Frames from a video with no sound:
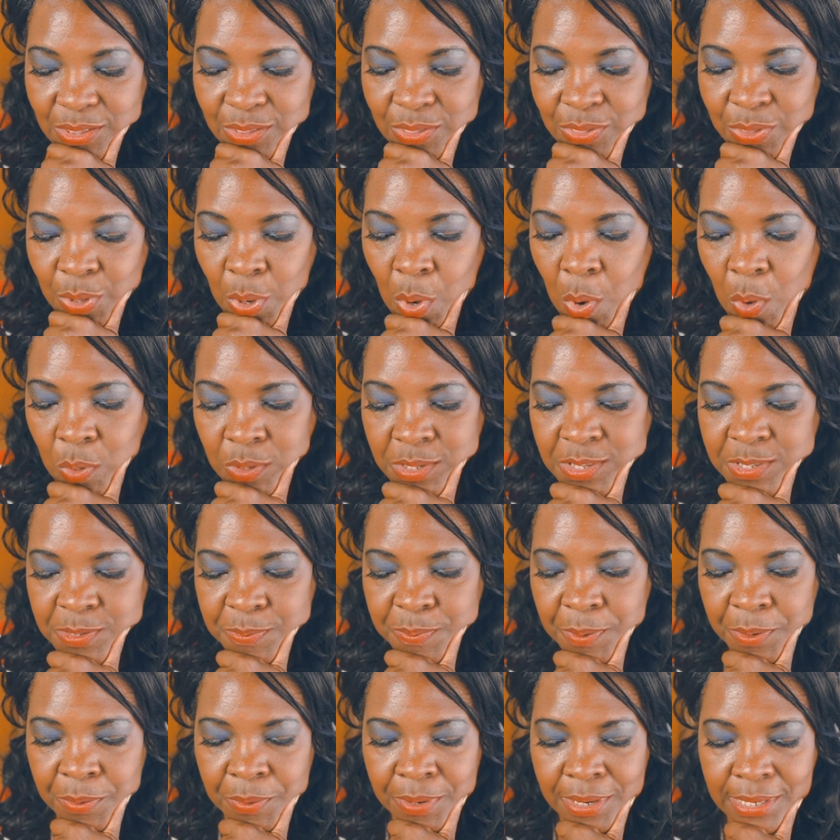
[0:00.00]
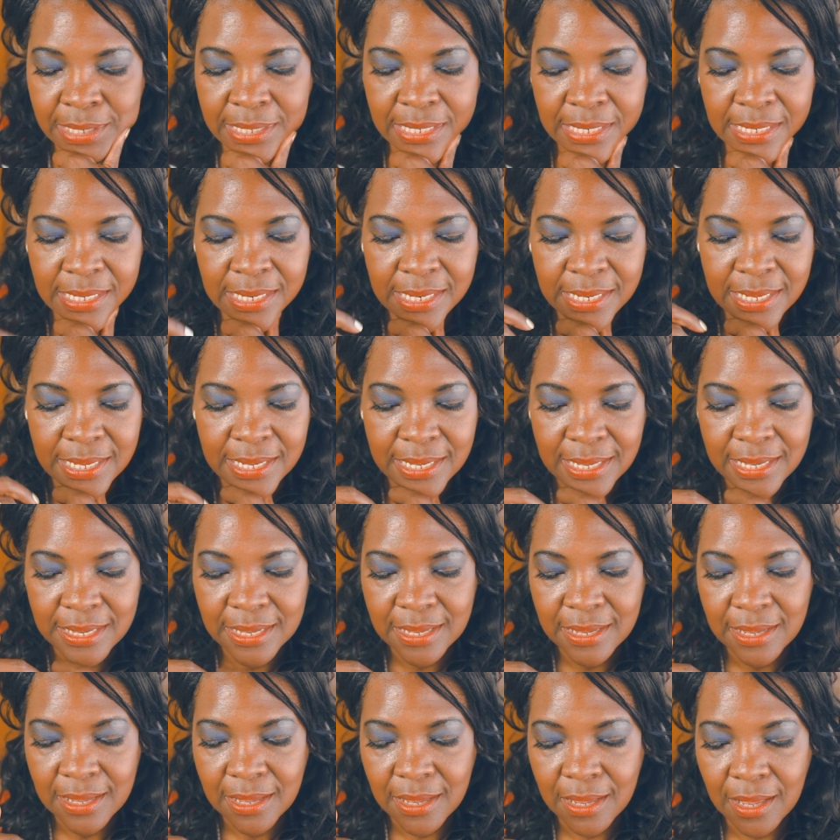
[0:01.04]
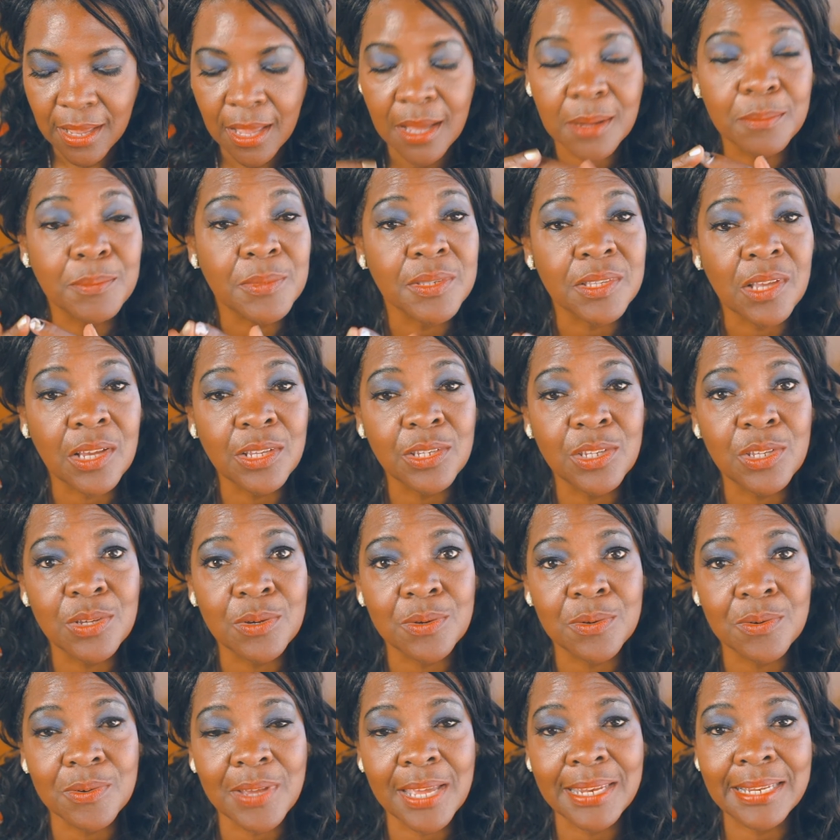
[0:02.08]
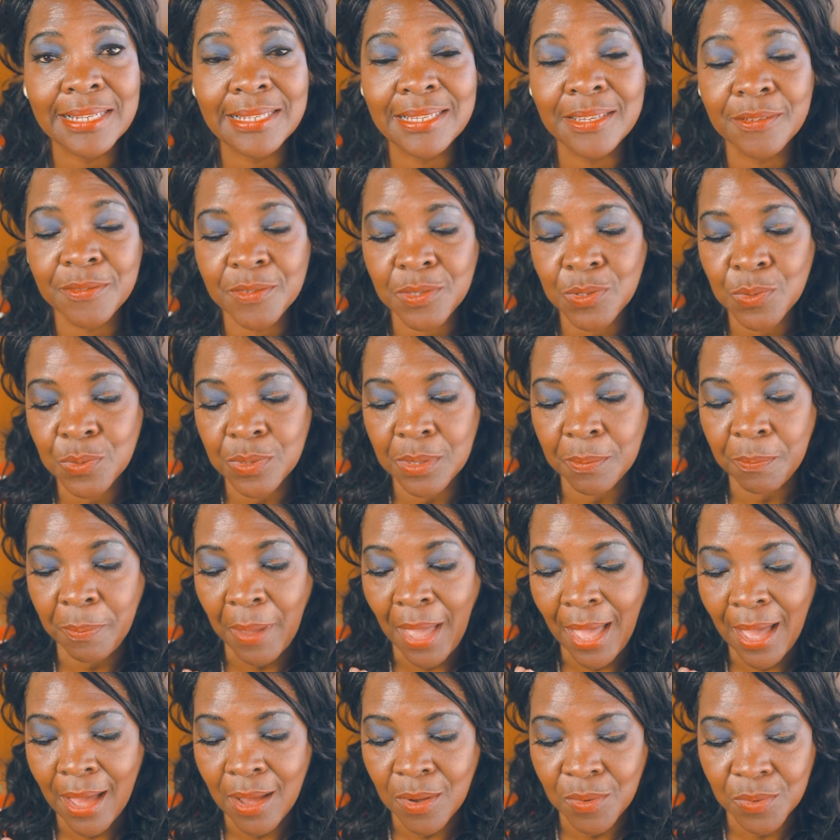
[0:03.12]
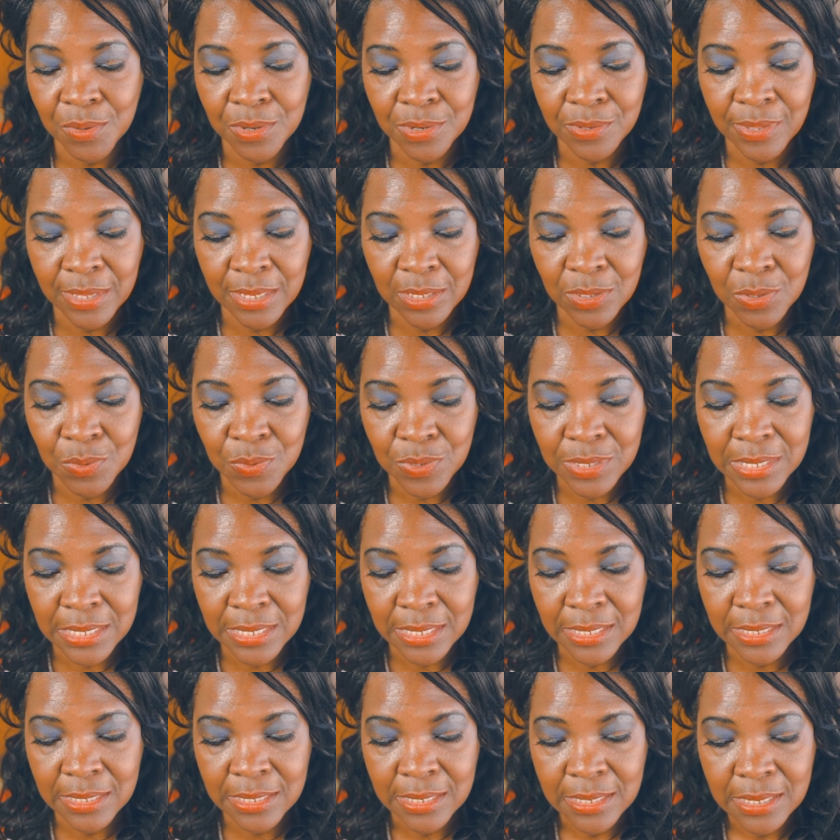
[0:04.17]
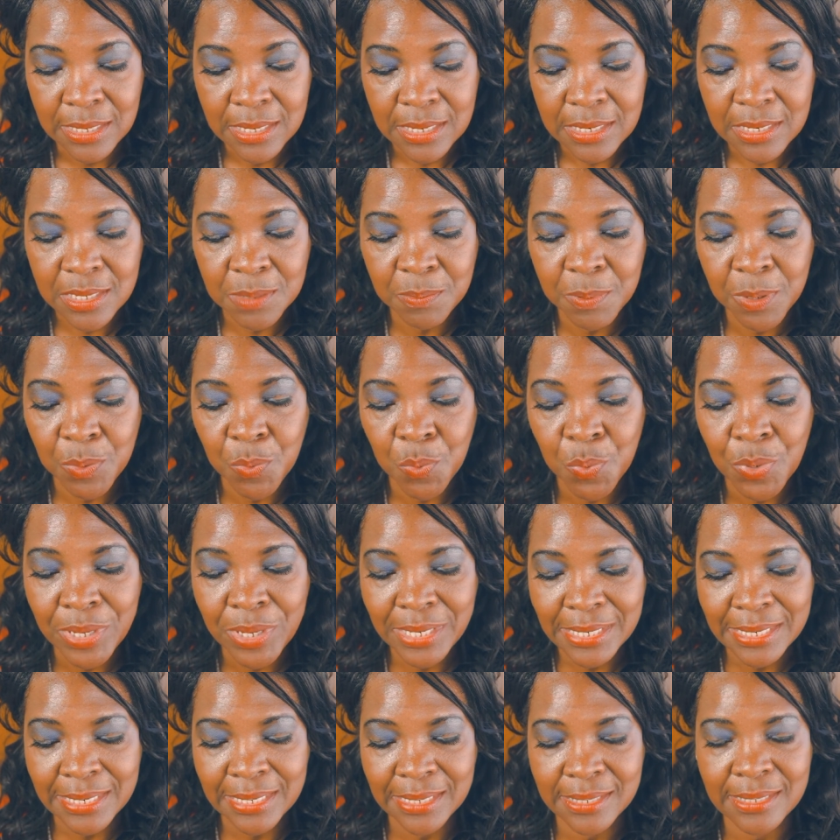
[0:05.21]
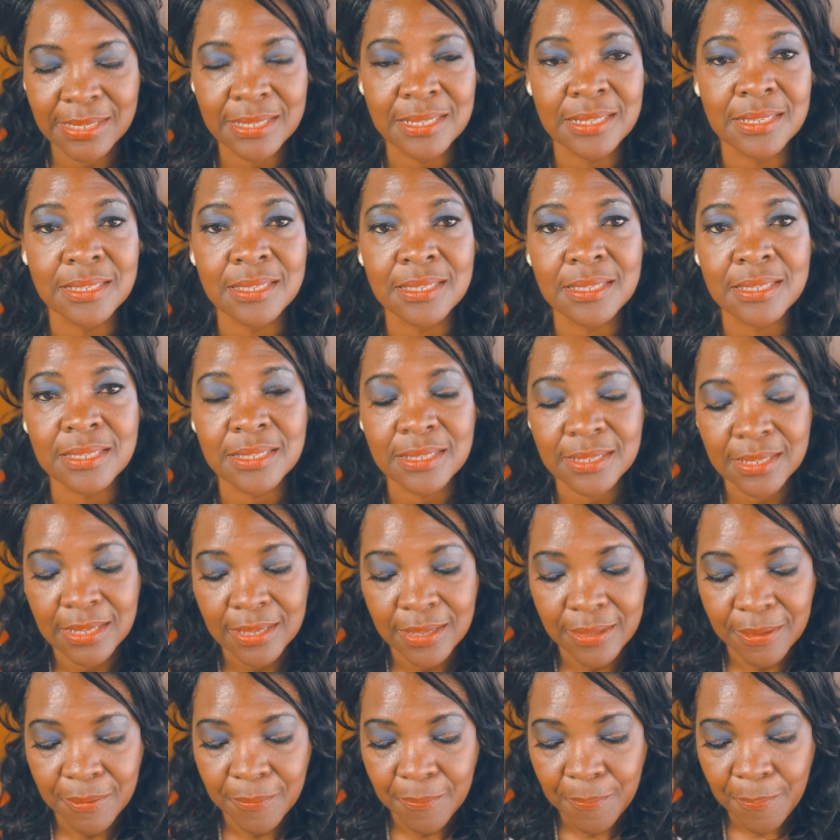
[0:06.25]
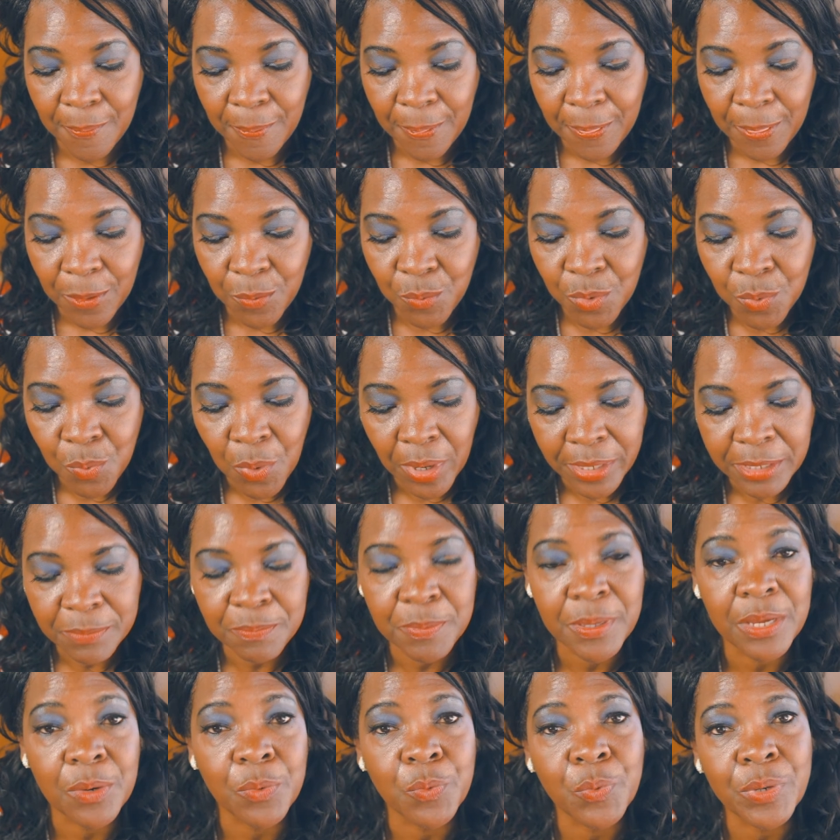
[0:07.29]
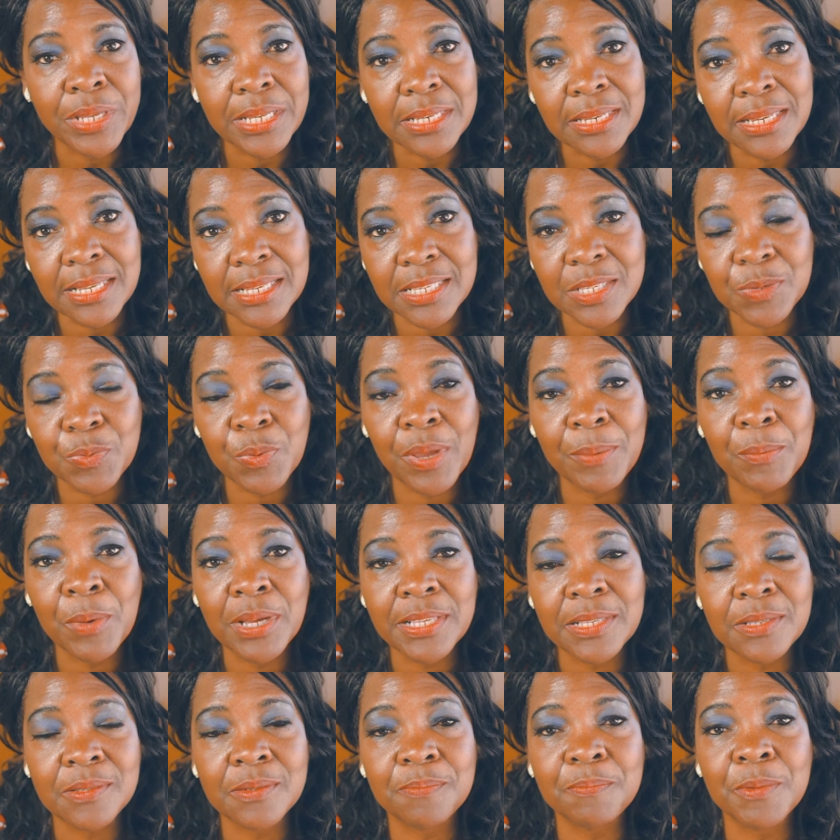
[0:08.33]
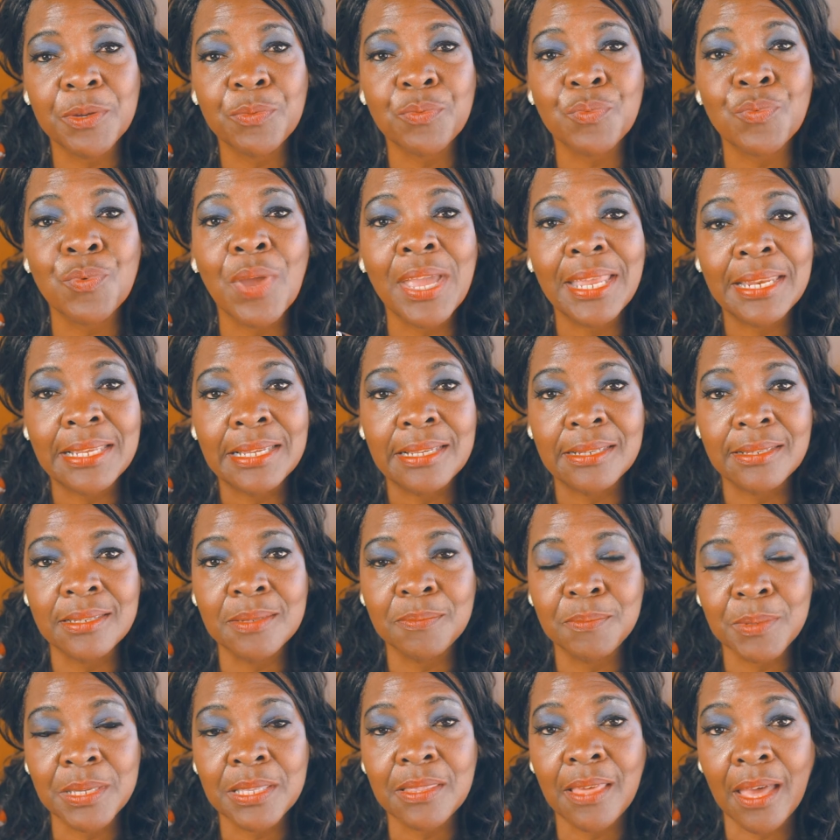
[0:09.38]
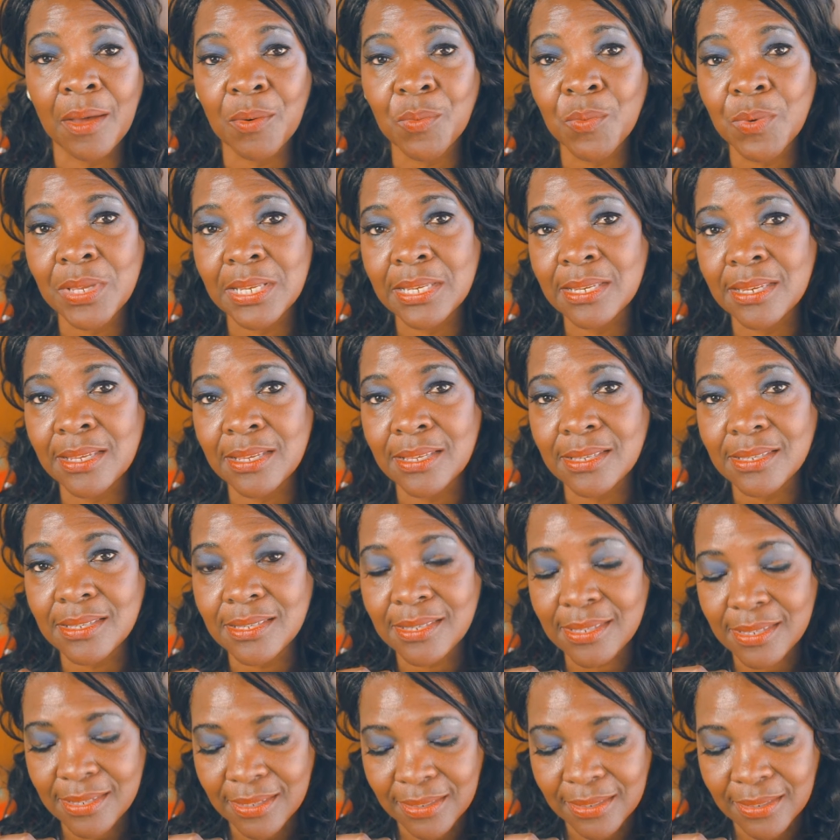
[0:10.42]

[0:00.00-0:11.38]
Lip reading: The Holy Spirit comes on you and it gives you the power that you need to be witnesses. We want to be a witness. We must be ready to be that witness.